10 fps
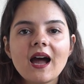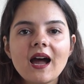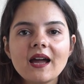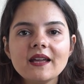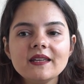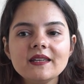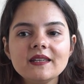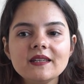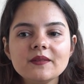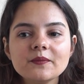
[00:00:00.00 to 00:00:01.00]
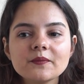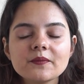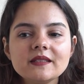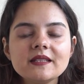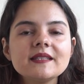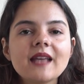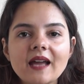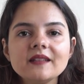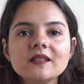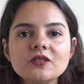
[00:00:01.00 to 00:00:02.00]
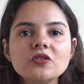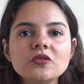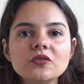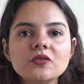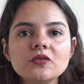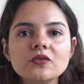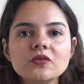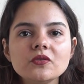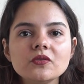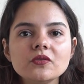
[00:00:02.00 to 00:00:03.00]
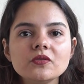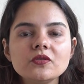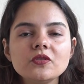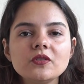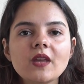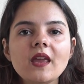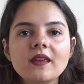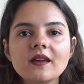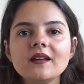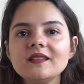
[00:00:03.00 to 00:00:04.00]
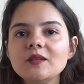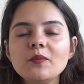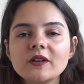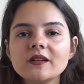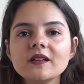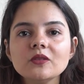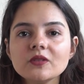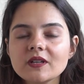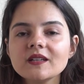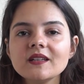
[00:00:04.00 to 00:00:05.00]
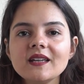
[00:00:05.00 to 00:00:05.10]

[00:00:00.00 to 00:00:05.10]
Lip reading: I decided to take a deeper look